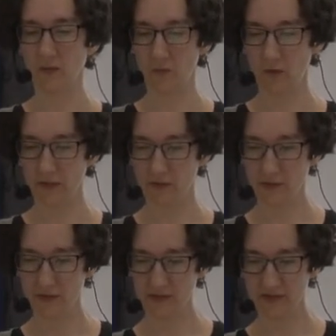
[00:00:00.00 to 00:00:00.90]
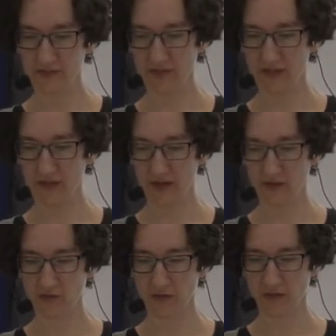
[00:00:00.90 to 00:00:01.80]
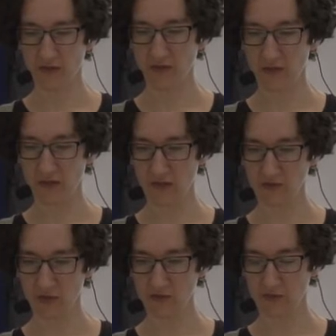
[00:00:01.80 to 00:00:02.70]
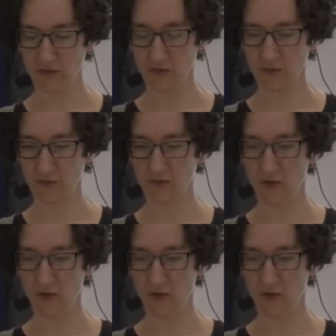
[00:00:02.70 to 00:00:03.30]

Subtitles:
what you'll notice is that actually it's also